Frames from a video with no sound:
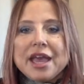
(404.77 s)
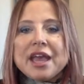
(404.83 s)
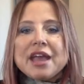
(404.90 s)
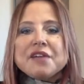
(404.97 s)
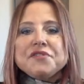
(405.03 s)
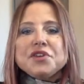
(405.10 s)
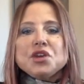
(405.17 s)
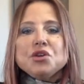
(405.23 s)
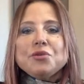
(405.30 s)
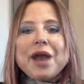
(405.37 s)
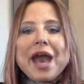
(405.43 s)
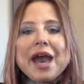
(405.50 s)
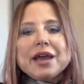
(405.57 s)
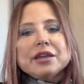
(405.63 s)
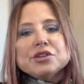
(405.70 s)
If you
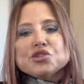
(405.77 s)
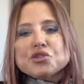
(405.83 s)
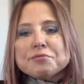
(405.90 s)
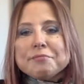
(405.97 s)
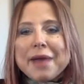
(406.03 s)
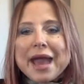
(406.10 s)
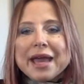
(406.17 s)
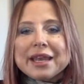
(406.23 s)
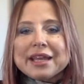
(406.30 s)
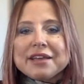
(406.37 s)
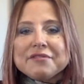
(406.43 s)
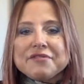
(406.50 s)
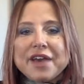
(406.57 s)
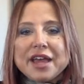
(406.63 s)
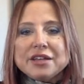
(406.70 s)
had a traumatic
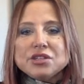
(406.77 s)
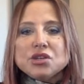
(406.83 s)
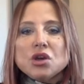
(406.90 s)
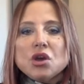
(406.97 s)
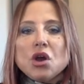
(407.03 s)
event